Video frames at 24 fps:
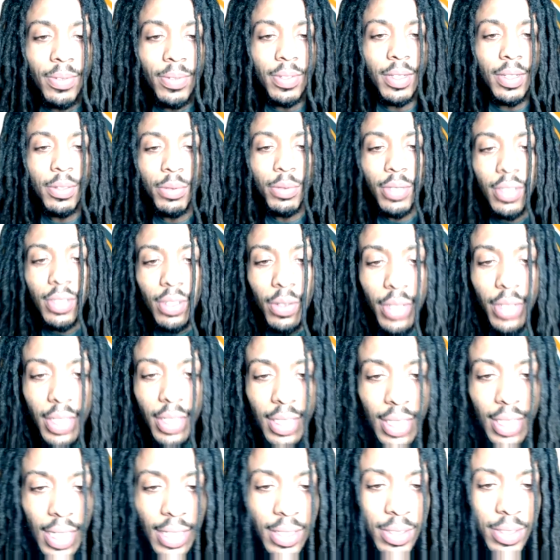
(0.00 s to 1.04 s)
It was so
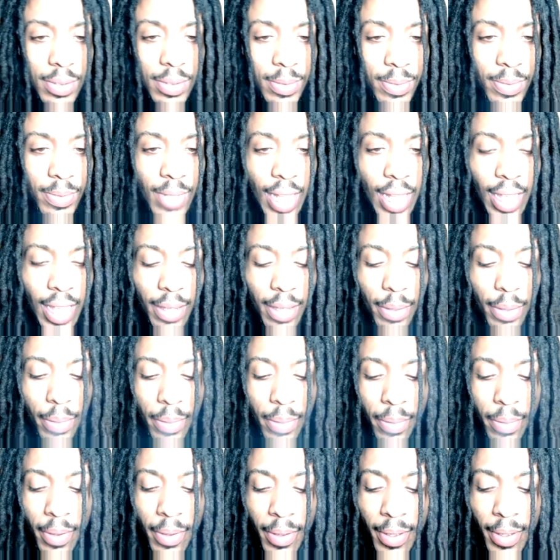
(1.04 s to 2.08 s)
excessive. Like
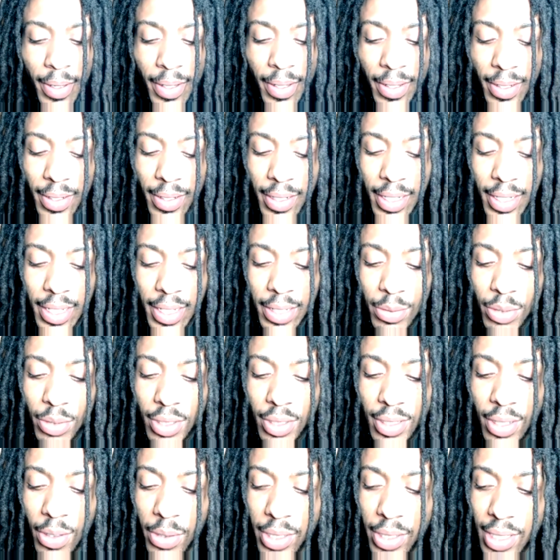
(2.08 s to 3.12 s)
it was
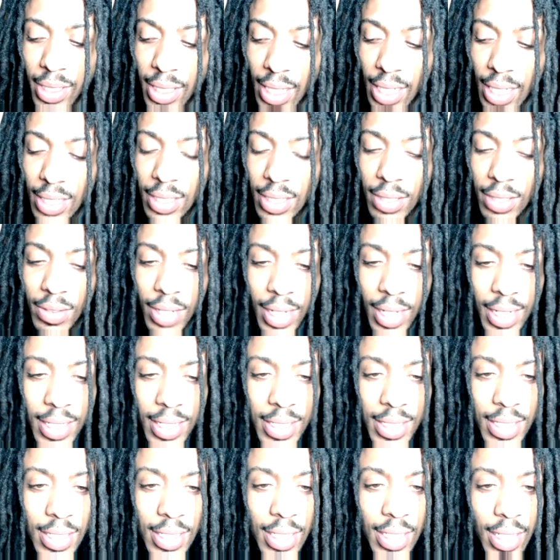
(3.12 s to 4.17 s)
so excessive that he
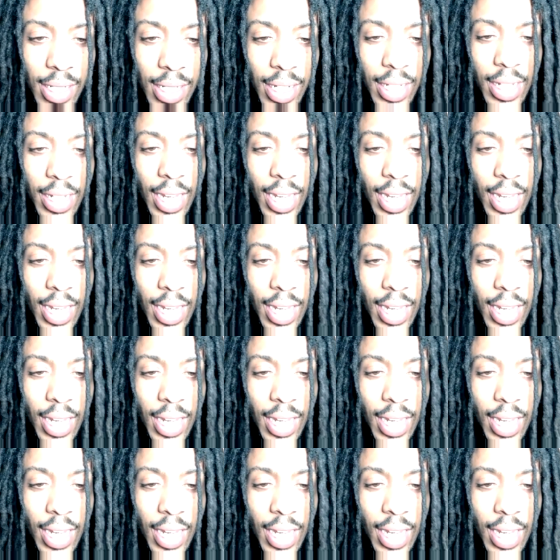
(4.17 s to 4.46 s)
just didn't.